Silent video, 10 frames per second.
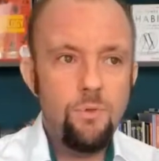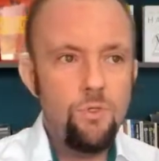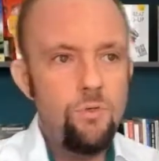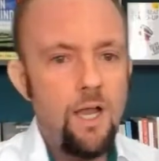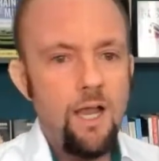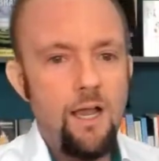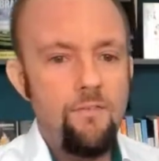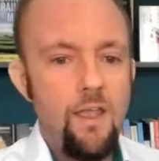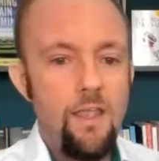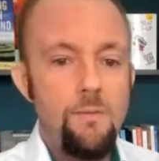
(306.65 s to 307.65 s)
you
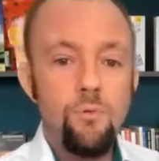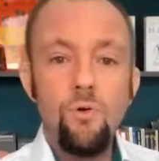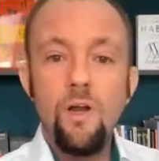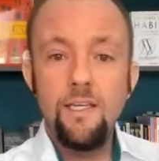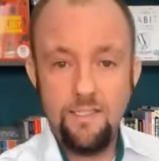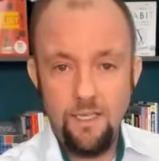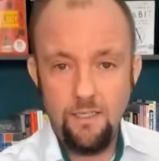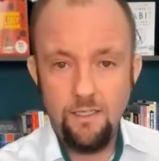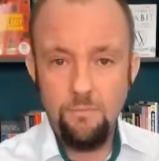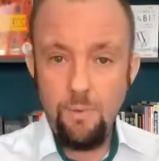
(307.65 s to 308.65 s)
have a
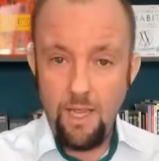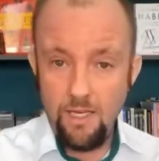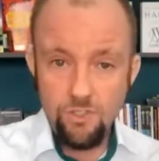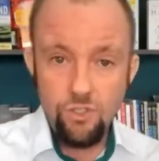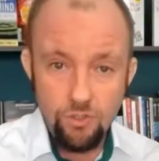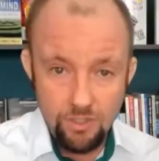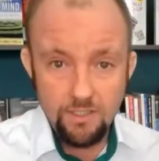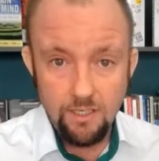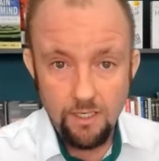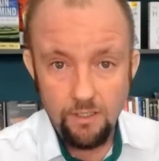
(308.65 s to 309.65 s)
pricing page to
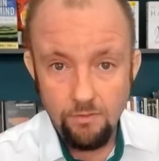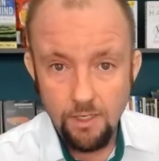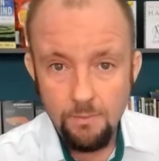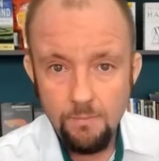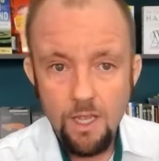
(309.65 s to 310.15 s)
design, right?